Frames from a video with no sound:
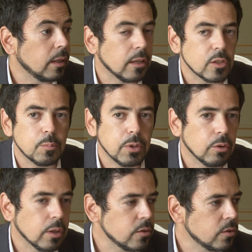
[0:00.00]
the
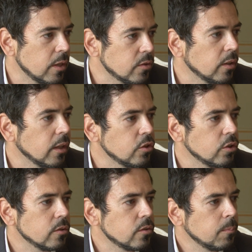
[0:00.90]
experience
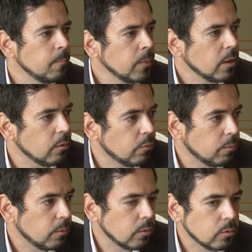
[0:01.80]
destinations
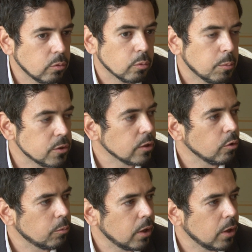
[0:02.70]
to represent your